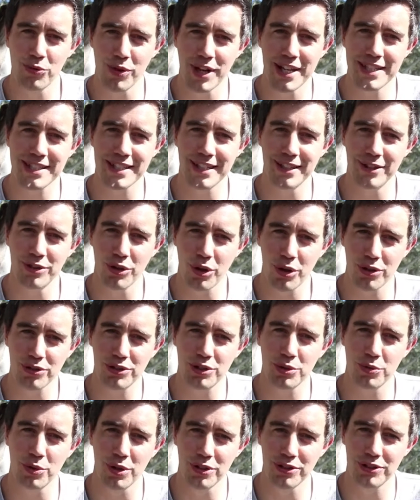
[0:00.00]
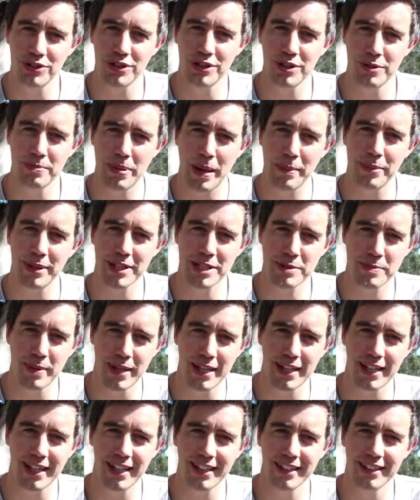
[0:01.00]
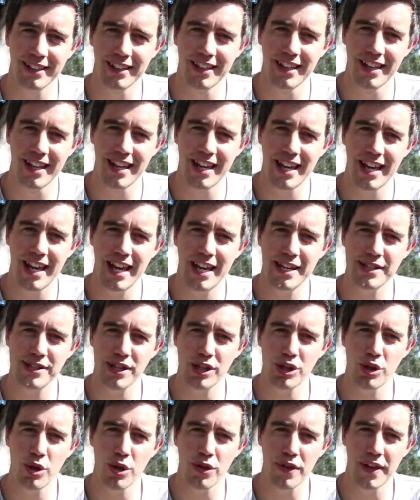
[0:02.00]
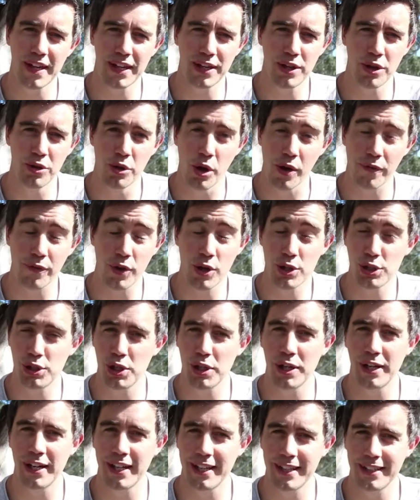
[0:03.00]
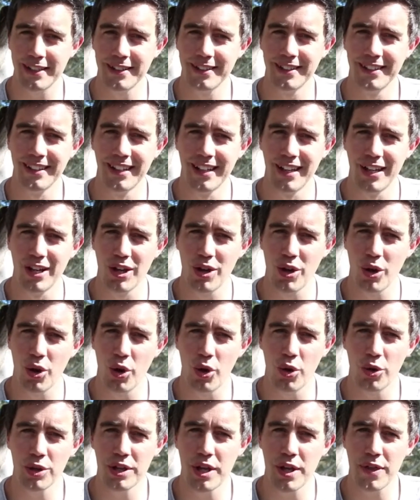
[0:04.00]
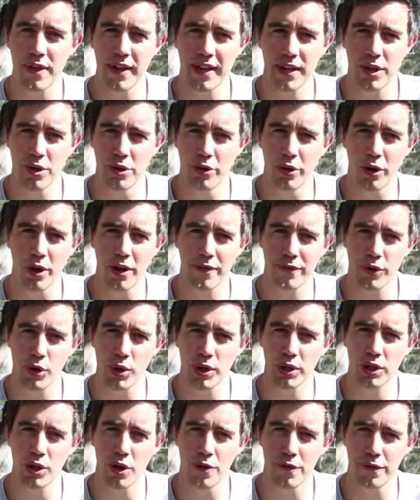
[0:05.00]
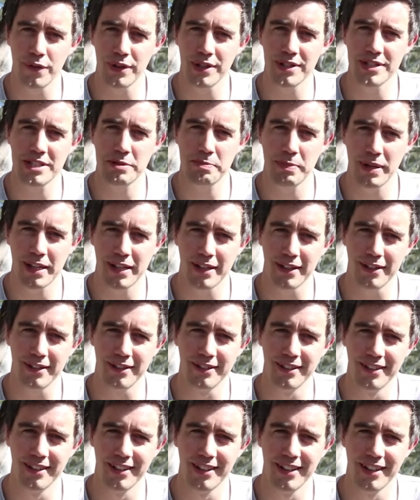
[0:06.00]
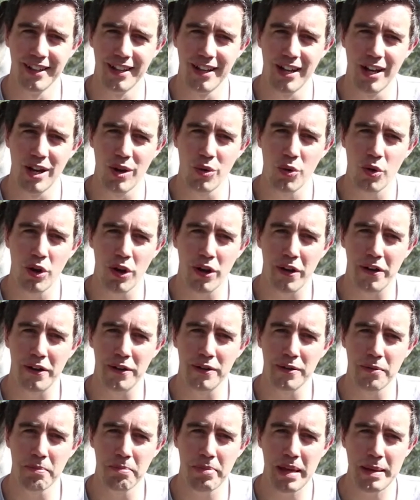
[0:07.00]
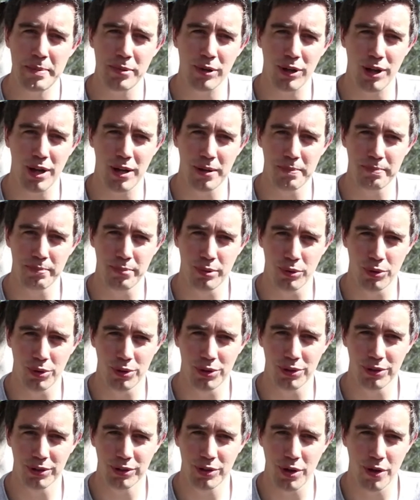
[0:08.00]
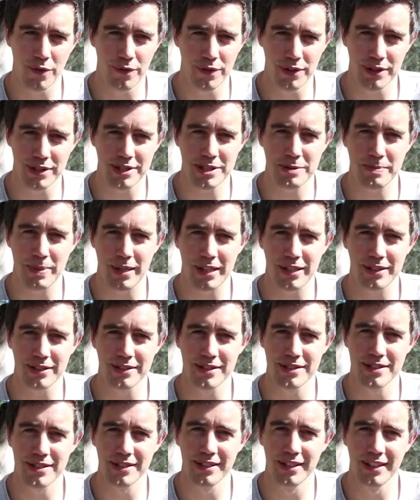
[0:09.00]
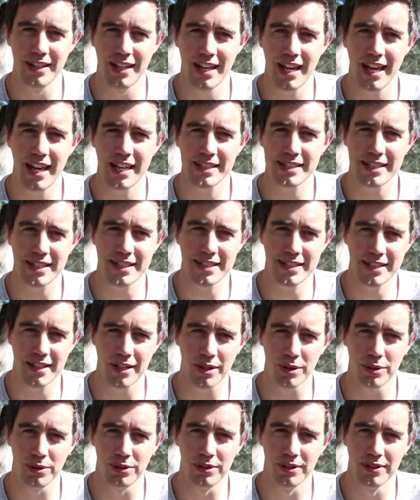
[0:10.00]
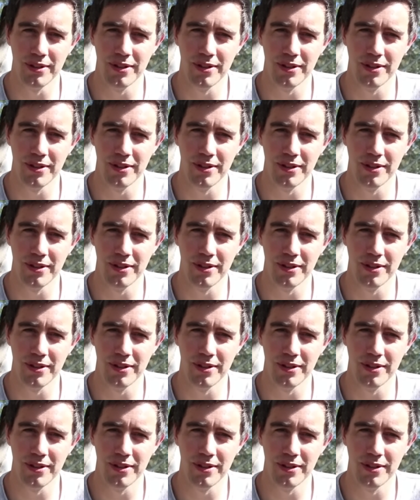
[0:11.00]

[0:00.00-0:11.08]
reason not to want to do public speaking is that you think you're not very good at it, or you think you're not a very confident speaker. Well, people aren't born confident speakers. It's a skill.